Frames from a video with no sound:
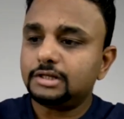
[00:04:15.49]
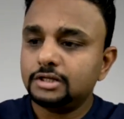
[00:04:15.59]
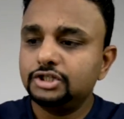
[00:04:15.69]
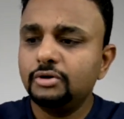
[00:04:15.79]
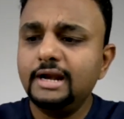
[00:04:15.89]

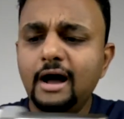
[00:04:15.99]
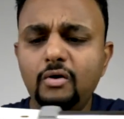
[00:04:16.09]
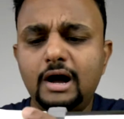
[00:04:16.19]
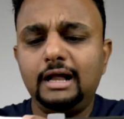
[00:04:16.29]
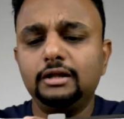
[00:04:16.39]
So now
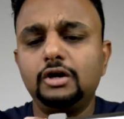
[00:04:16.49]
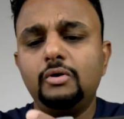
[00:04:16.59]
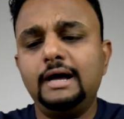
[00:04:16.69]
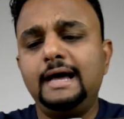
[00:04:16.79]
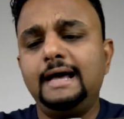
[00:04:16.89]
I'll
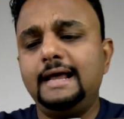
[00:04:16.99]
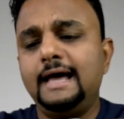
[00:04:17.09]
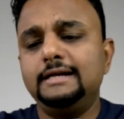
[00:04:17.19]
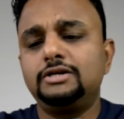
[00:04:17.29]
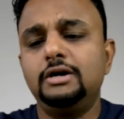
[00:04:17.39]
go ahead
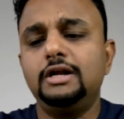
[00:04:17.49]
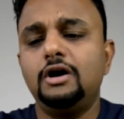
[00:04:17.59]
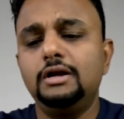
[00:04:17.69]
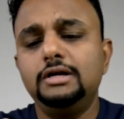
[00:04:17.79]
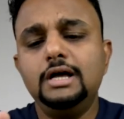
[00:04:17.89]
and turn it
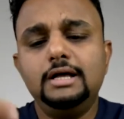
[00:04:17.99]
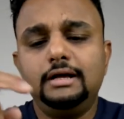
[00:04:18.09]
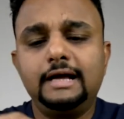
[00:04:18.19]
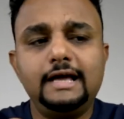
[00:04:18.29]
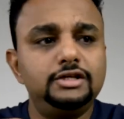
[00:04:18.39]
on.
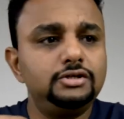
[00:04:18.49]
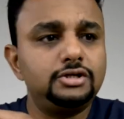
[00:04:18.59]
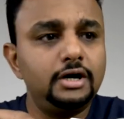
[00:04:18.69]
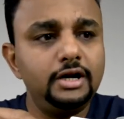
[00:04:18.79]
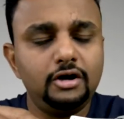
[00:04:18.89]
Again, to
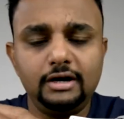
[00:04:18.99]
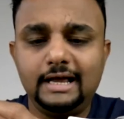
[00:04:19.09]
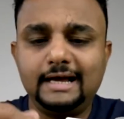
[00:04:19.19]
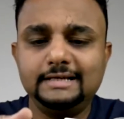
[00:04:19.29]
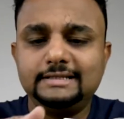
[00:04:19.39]
turn it on,
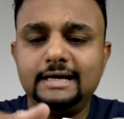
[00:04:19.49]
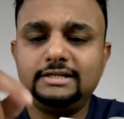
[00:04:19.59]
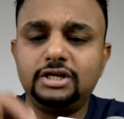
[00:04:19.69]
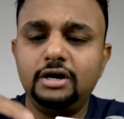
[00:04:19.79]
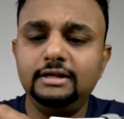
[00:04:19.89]
like I
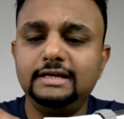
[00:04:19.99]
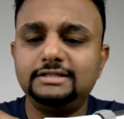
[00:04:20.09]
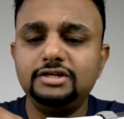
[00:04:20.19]
said, turn this